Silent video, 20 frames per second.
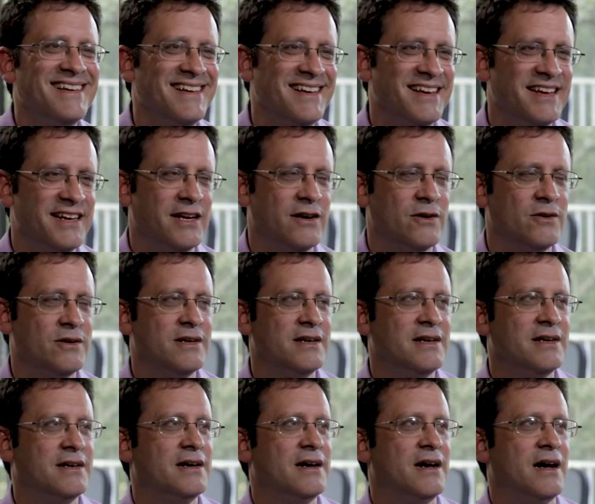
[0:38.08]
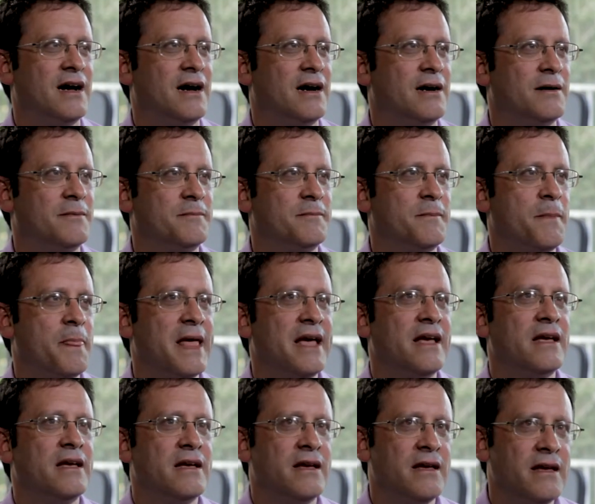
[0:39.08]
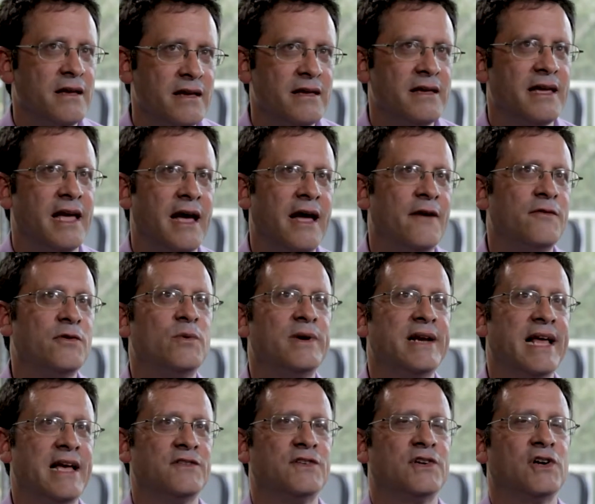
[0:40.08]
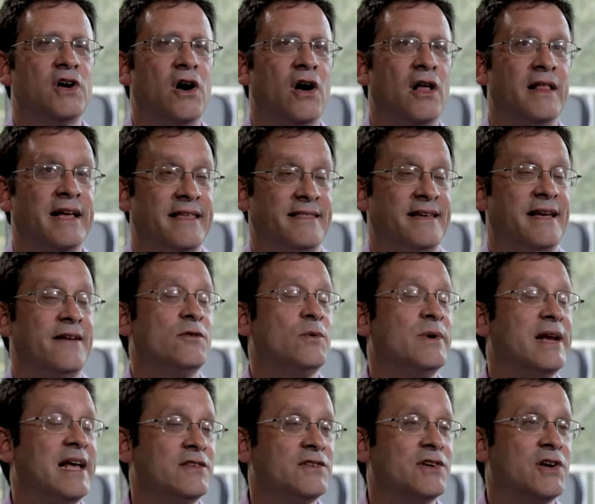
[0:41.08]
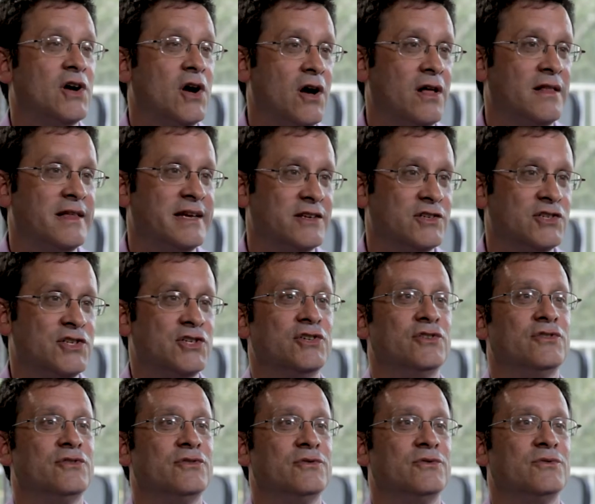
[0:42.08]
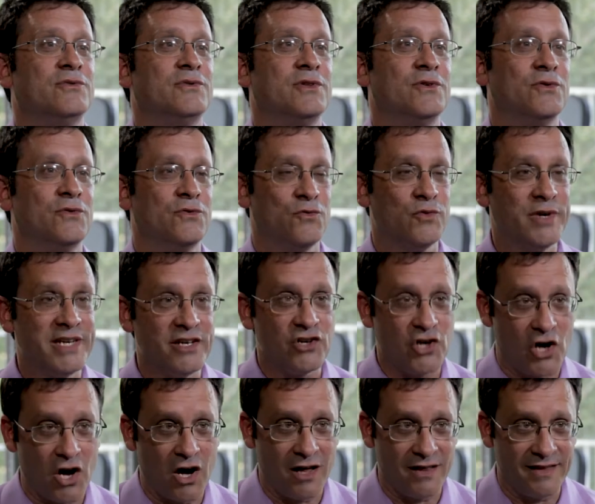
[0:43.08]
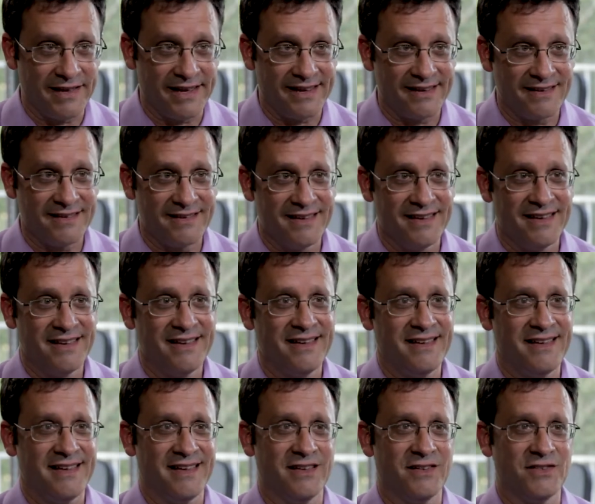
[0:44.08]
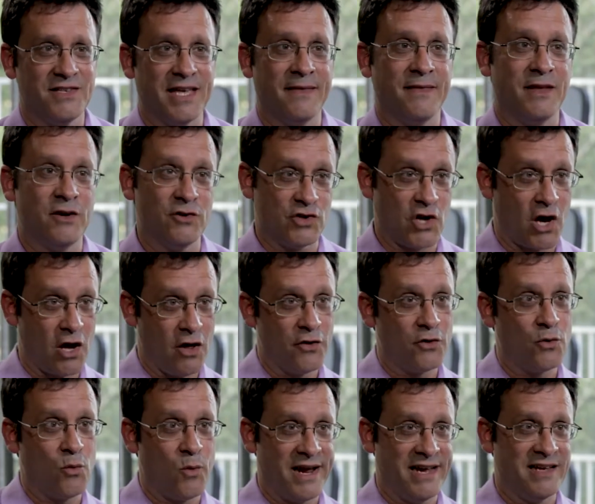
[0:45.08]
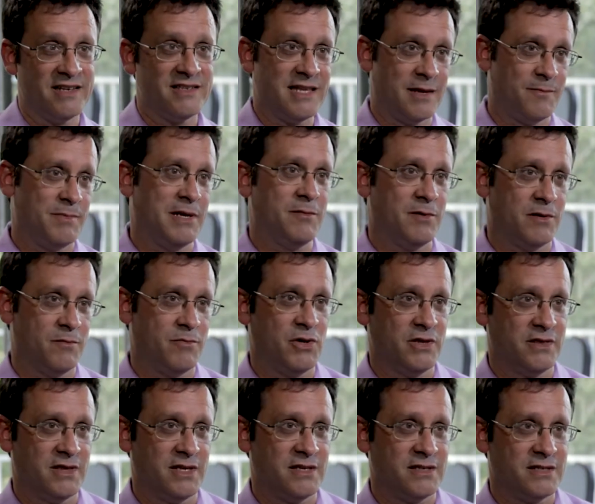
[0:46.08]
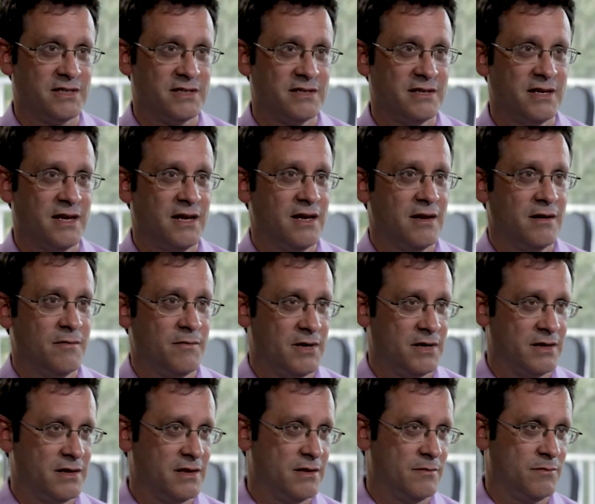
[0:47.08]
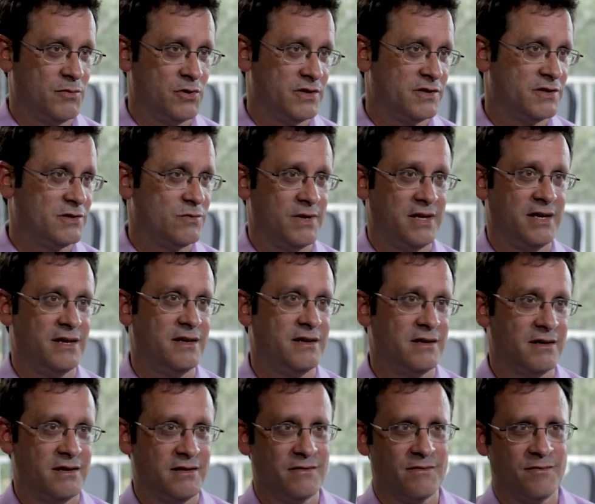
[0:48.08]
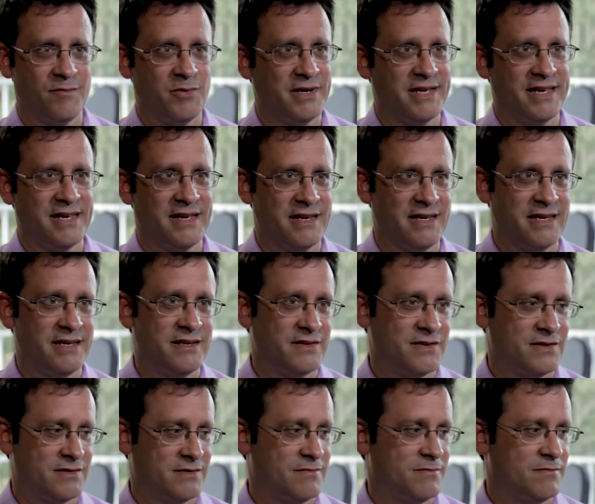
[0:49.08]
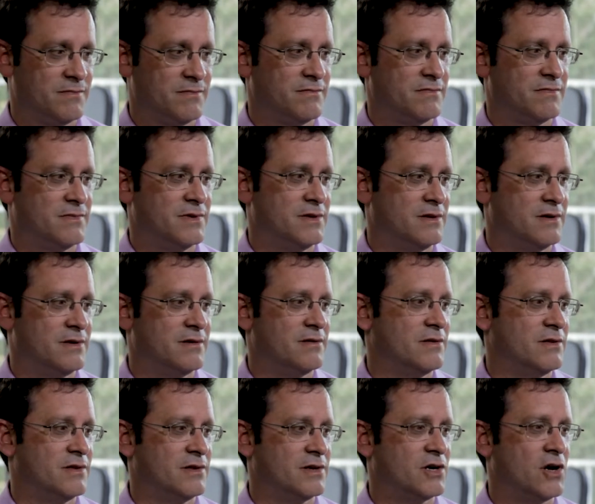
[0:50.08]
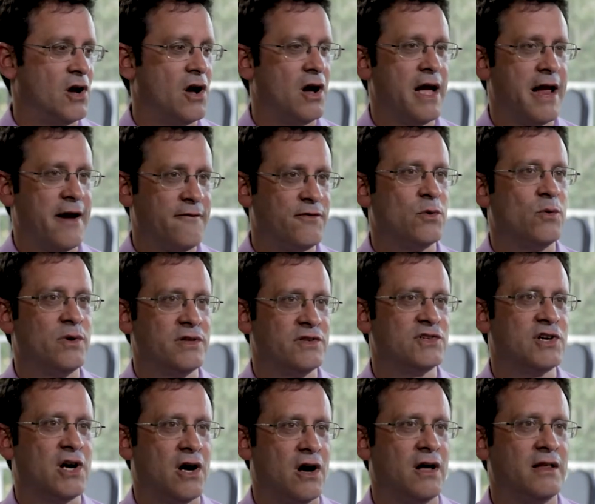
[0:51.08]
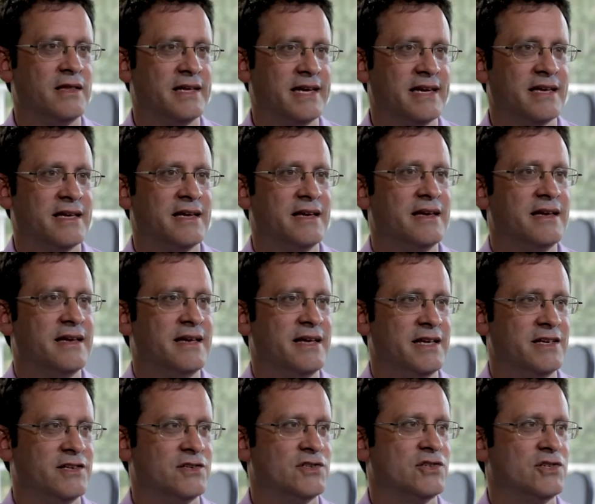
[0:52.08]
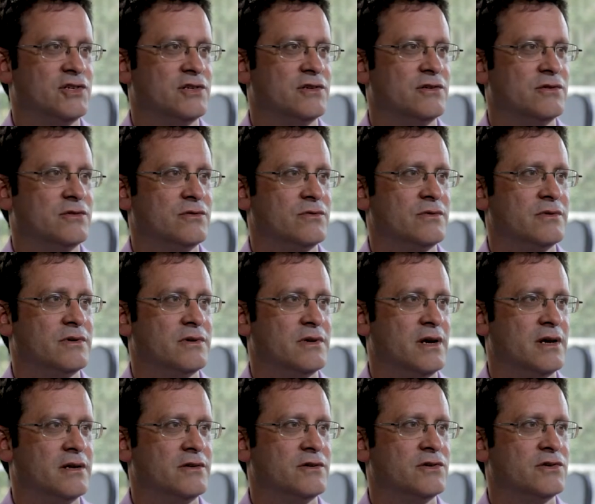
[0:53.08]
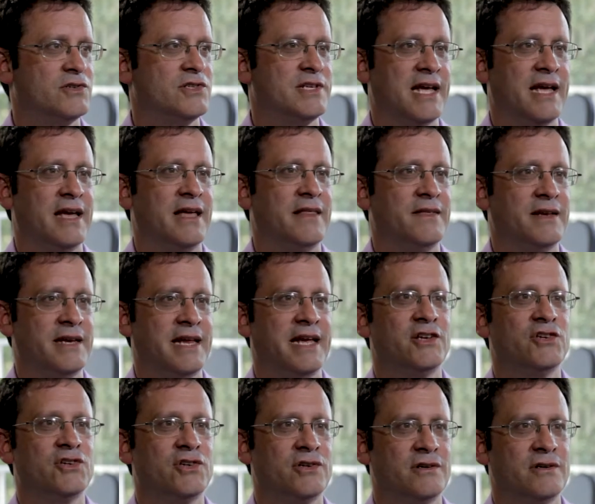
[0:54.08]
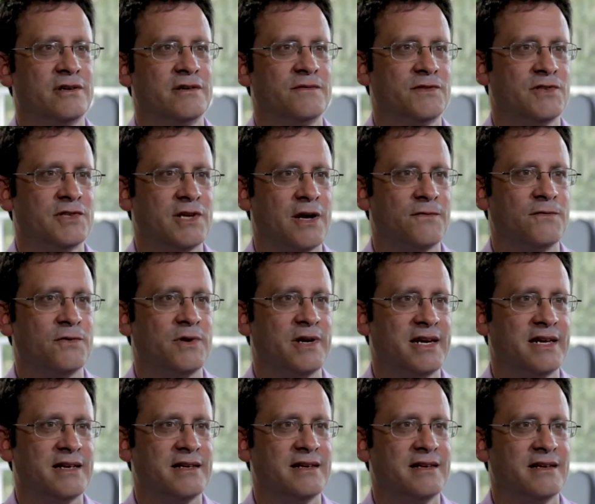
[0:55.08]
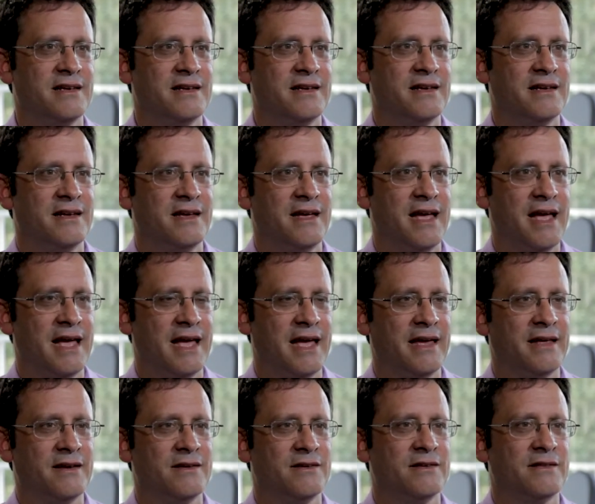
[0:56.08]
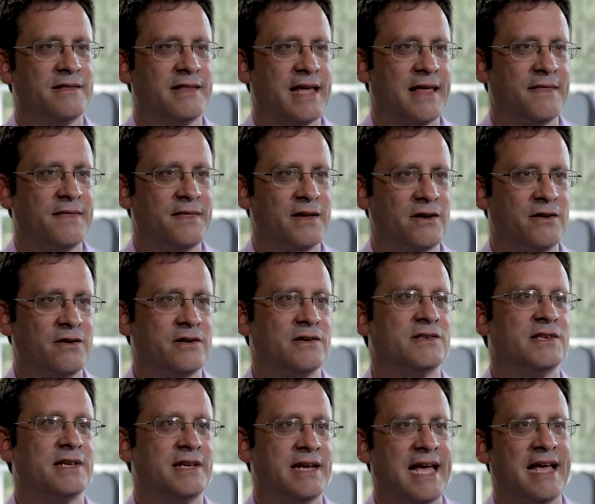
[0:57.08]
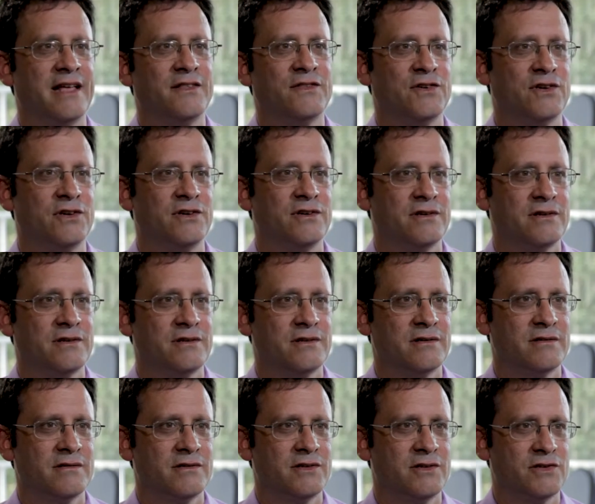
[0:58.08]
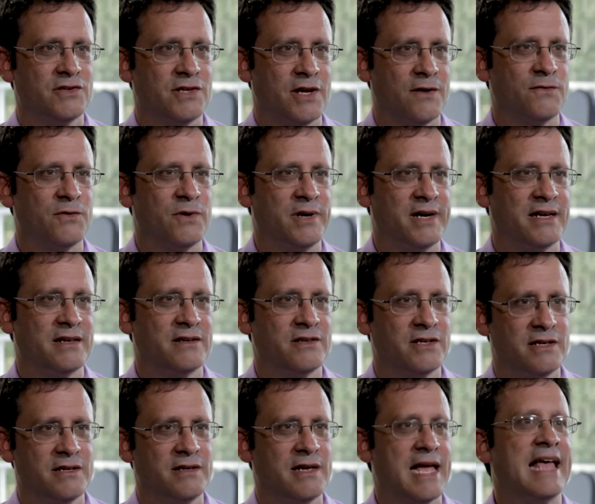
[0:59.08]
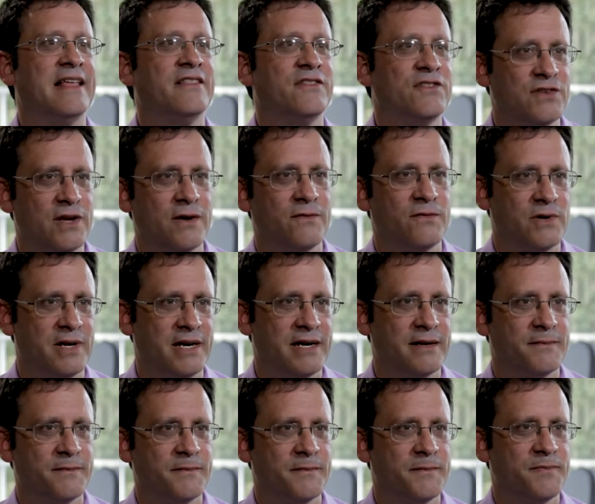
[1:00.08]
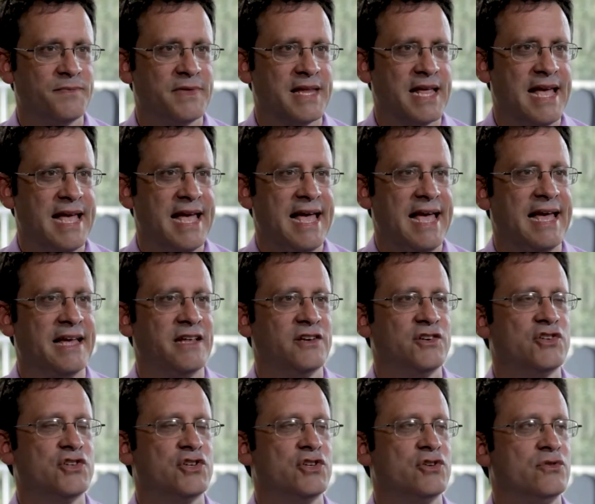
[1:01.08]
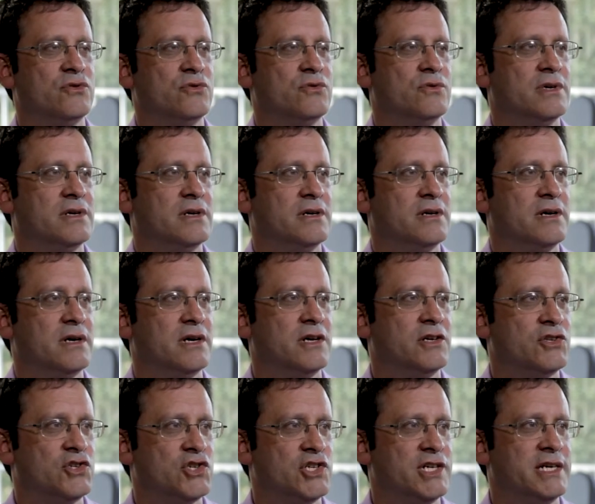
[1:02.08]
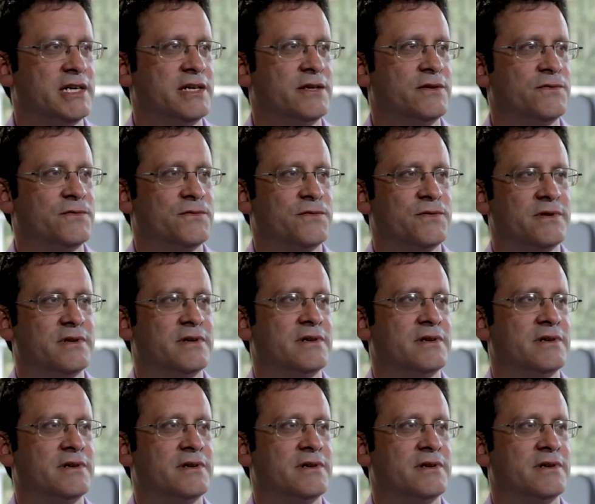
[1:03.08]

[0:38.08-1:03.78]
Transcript: You know, um, yeah, everyone has a calling. I think everyone has a calling to the real calling is, and there's other ways that people put this but the Buddhist way of putting it is the, the everyone's calling is to understand the nature of suffering and that there is an answer to suffering, to end suffering, and to achieve,